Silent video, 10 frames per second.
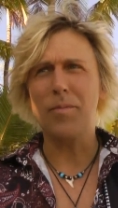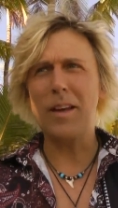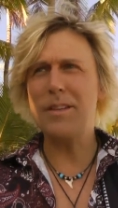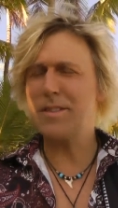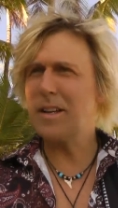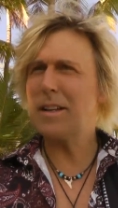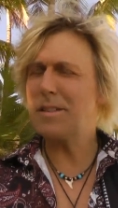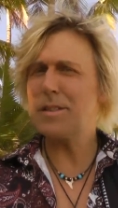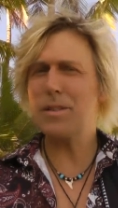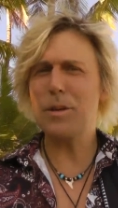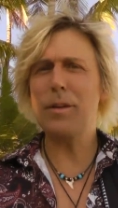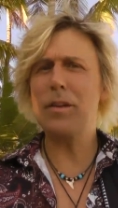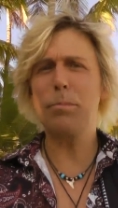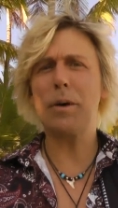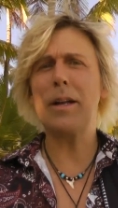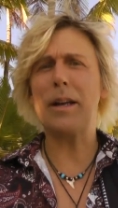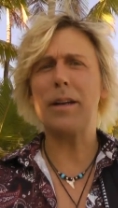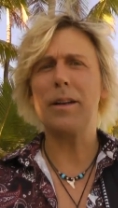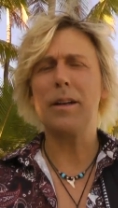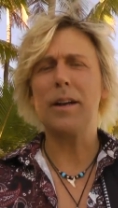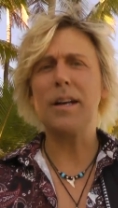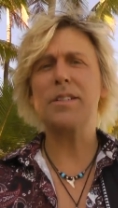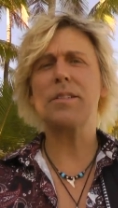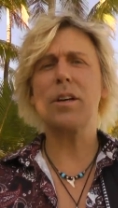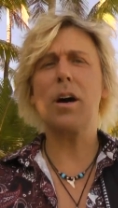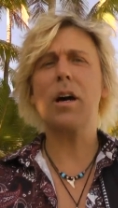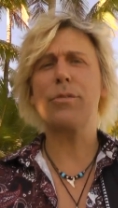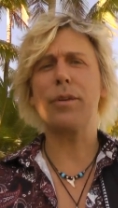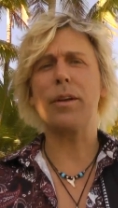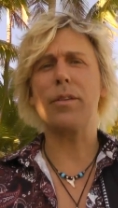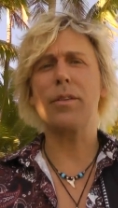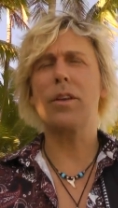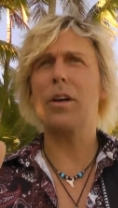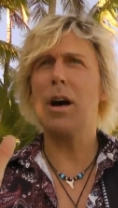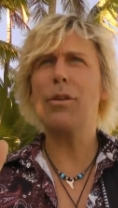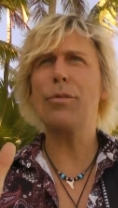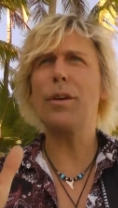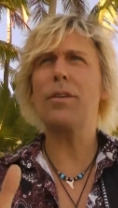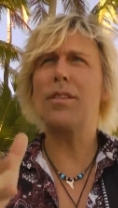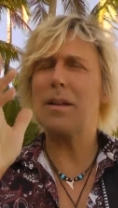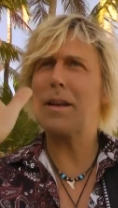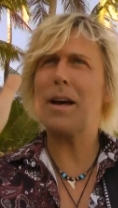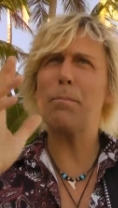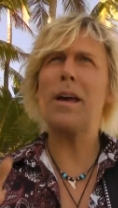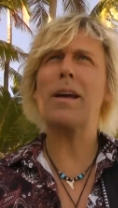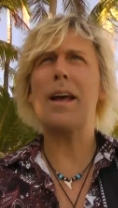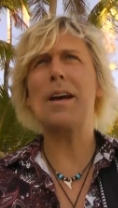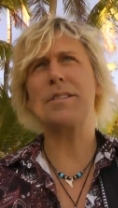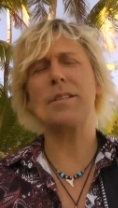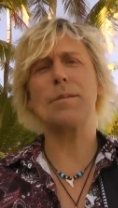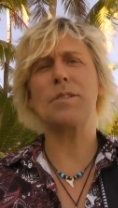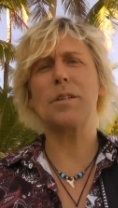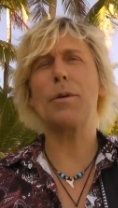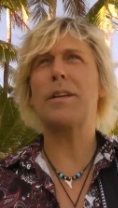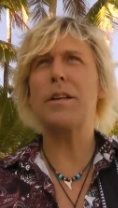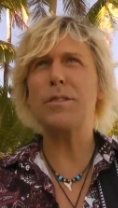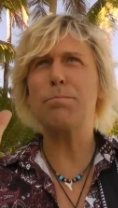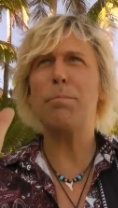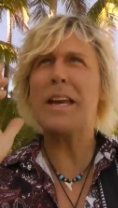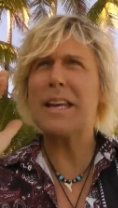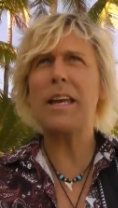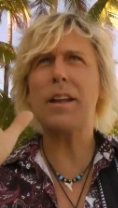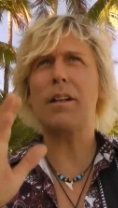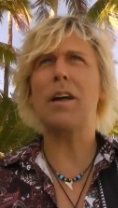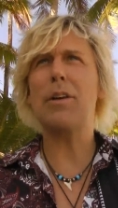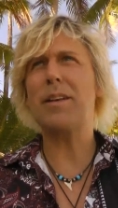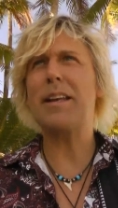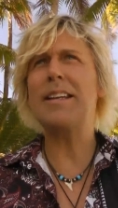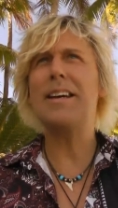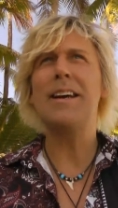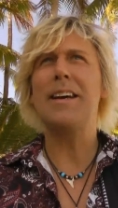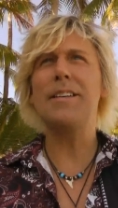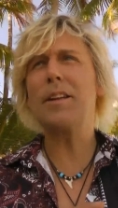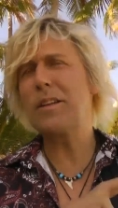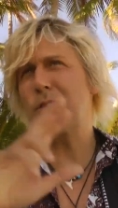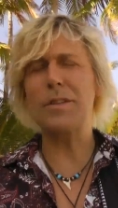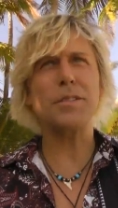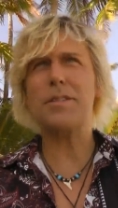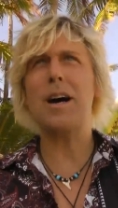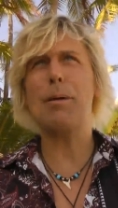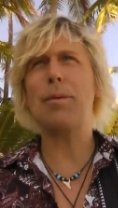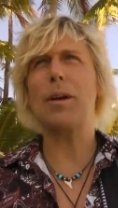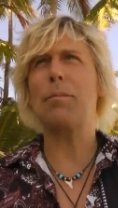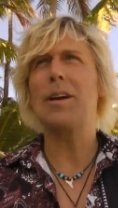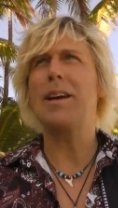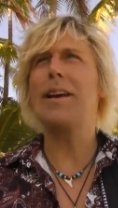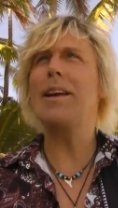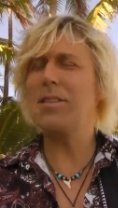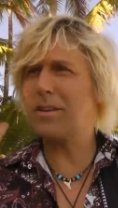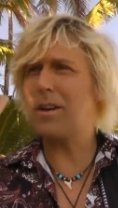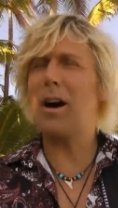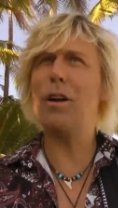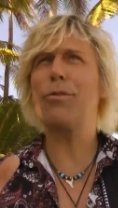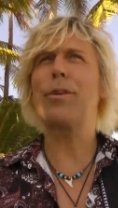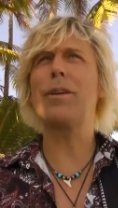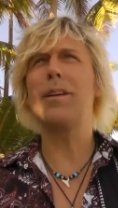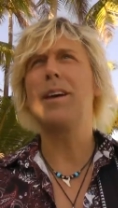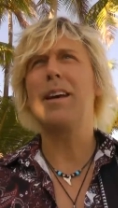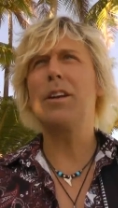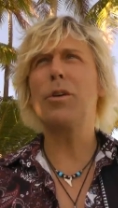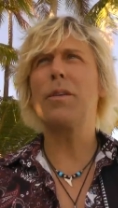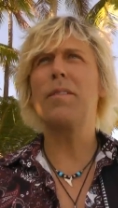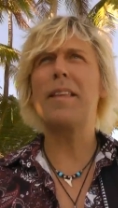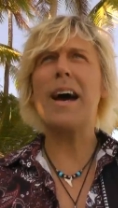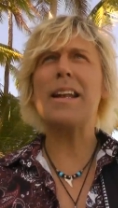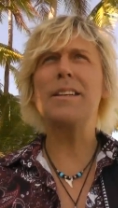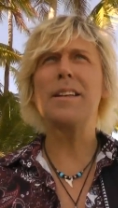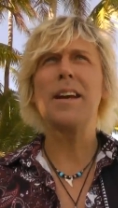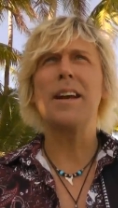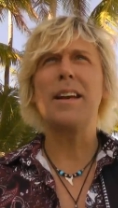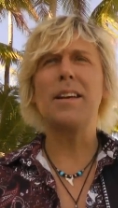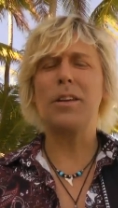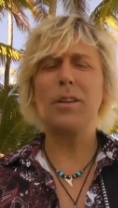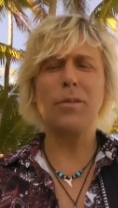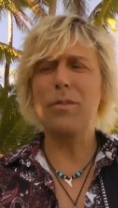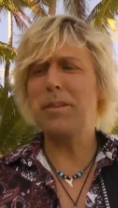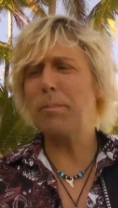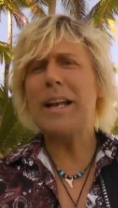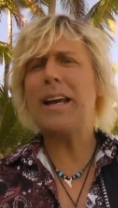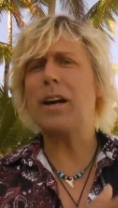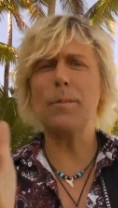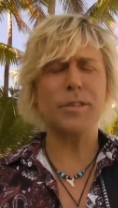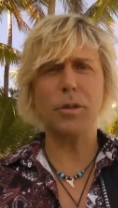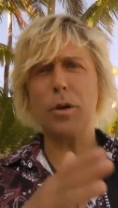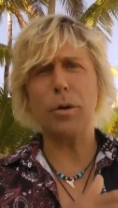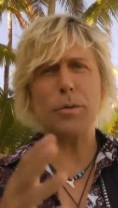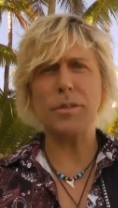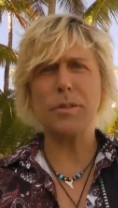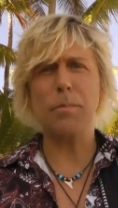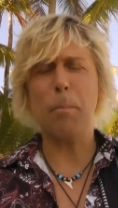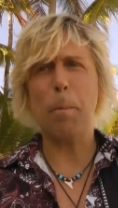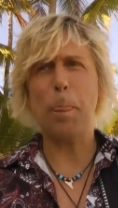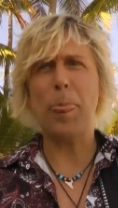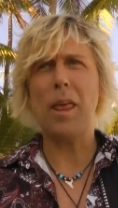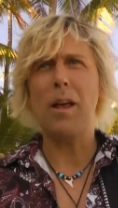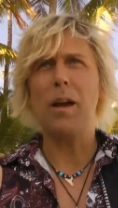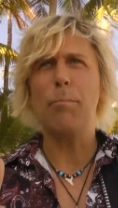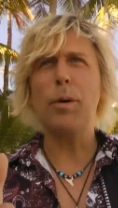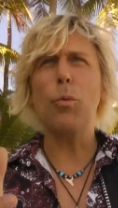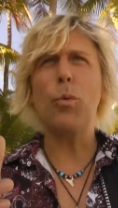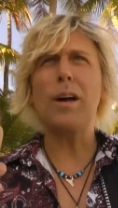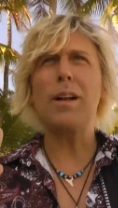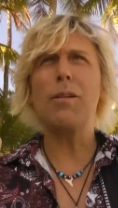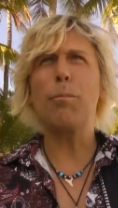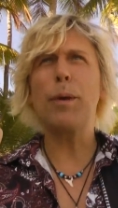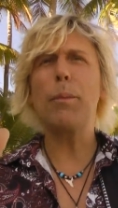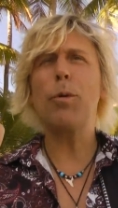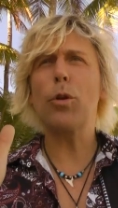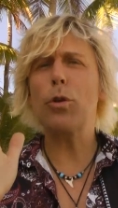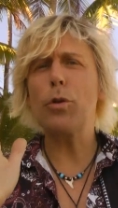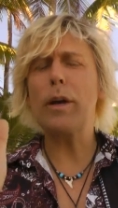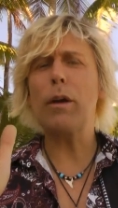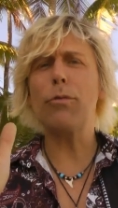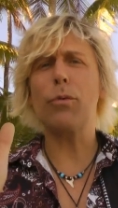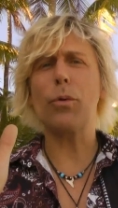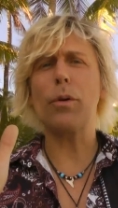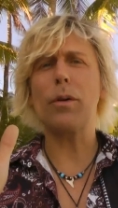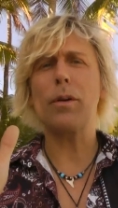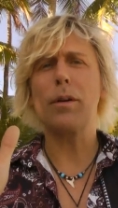and it's not necessarily the money. It's the confidence, the confidence that that man has in himself, that he's making it in life, that he nothing's going to stop him. He's confident. You know that money comes and goes, but what people are looking for